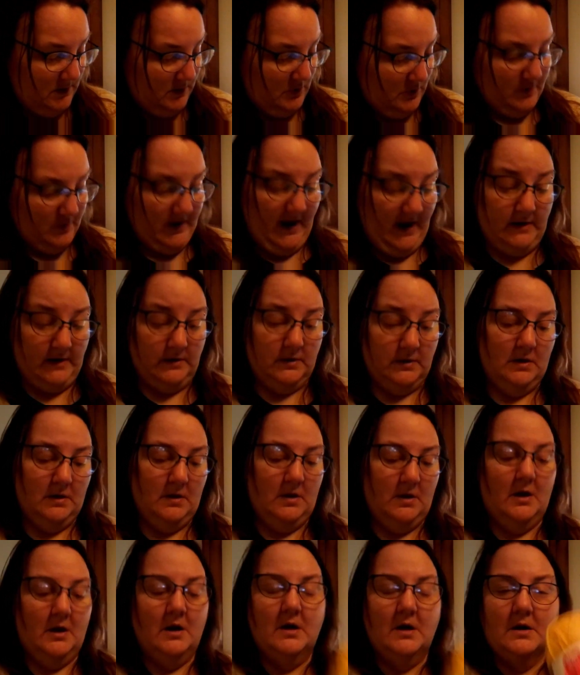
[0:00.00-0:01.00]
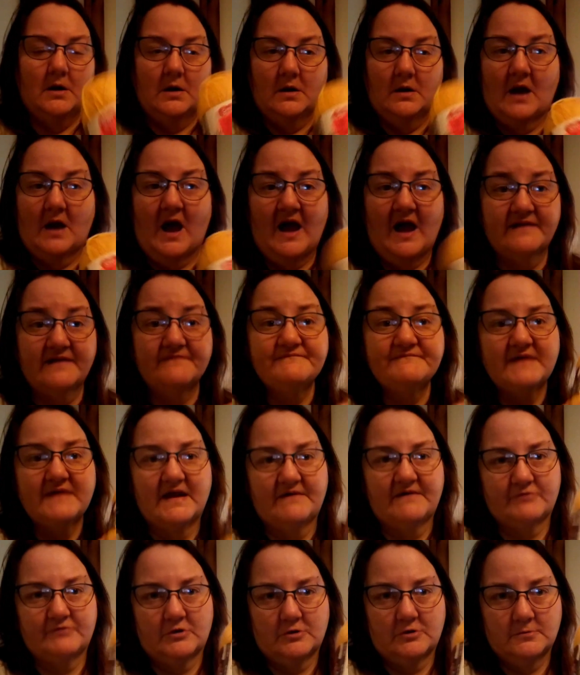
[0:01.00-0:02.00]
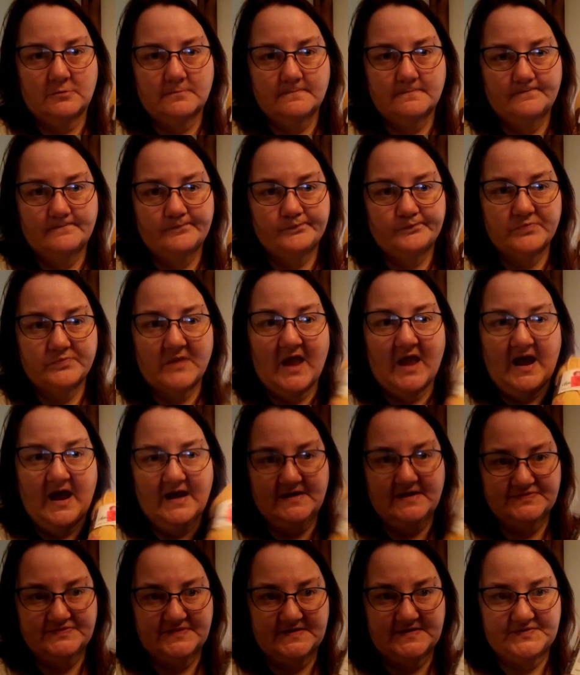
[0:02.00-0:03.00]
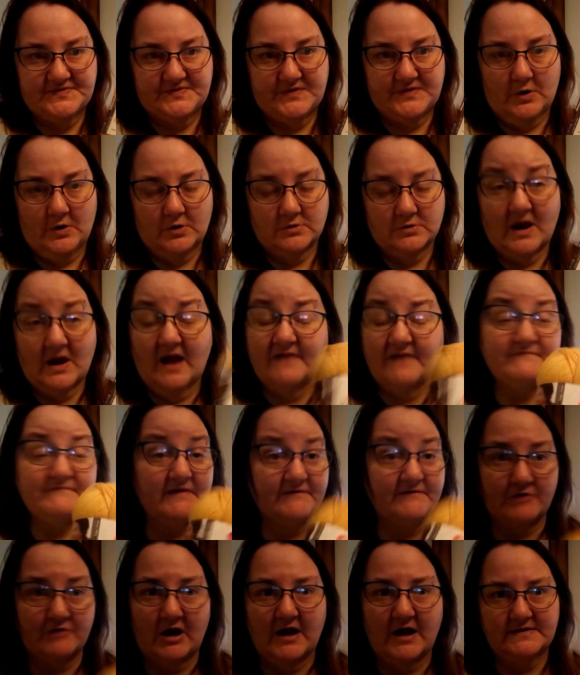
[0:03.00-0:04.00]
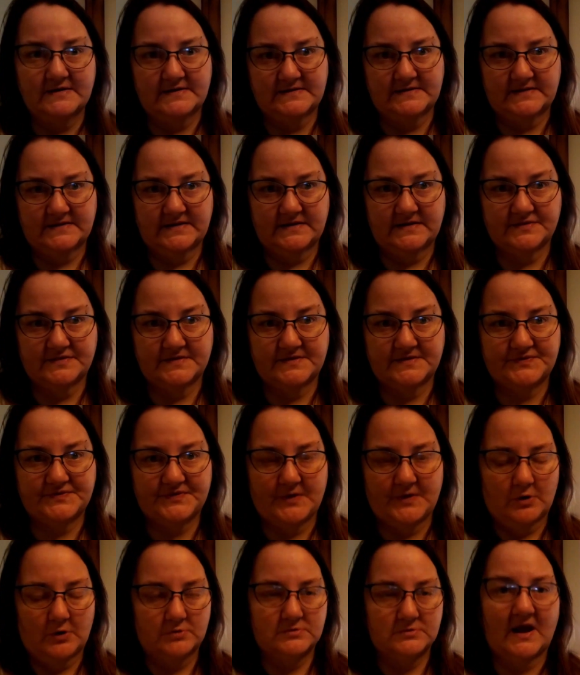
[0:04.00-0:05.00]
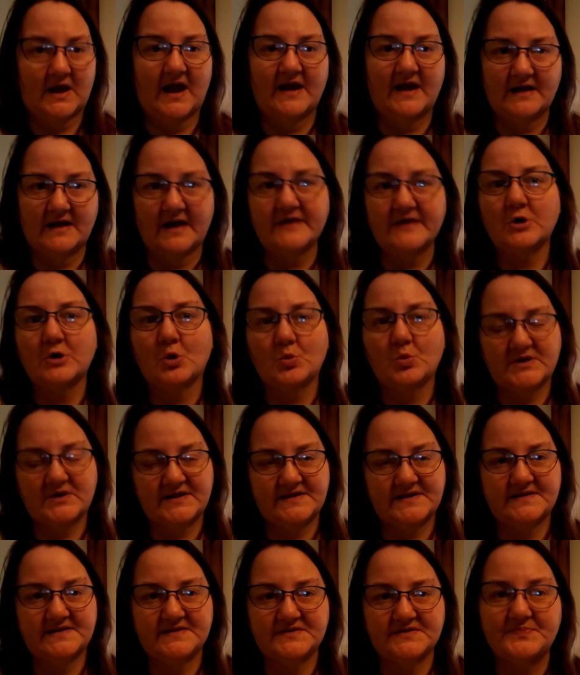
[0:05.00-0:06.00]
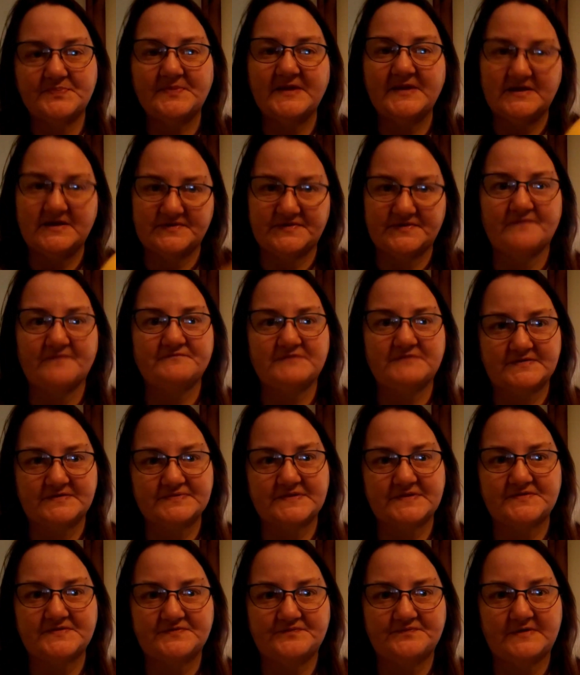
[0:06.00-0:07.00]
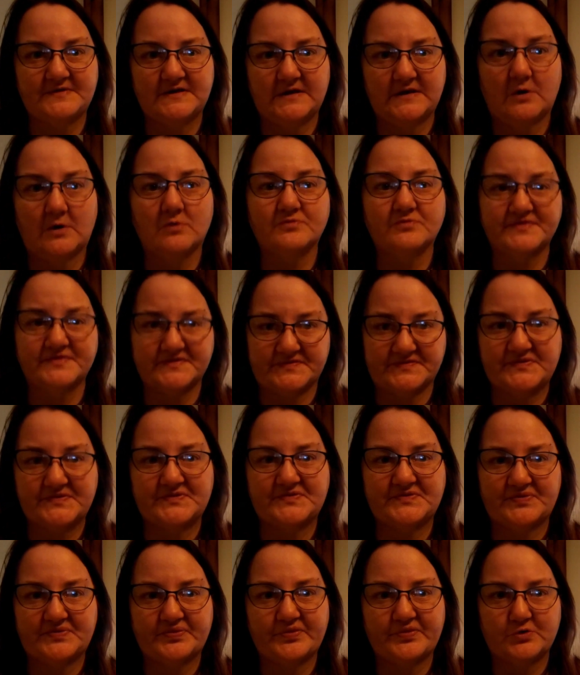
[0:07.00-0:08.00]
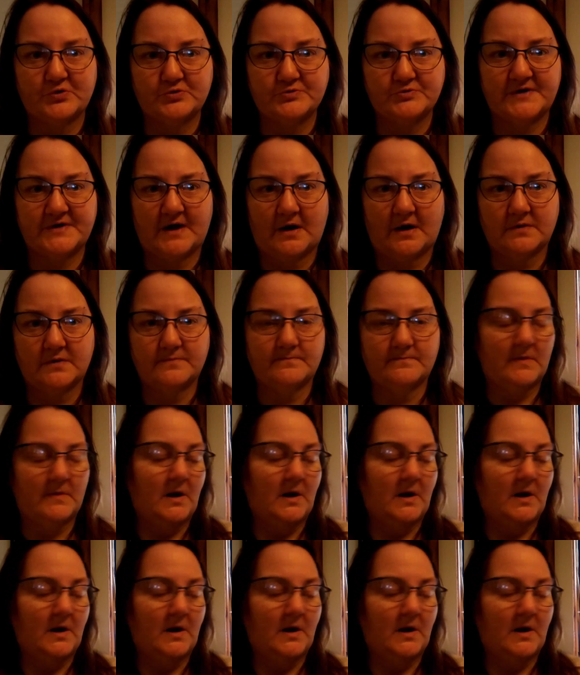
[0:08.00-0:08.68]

Okay, I have never had this yarn. I've never had any of this yarn. And I know what it is because I've done this video. This is the third time.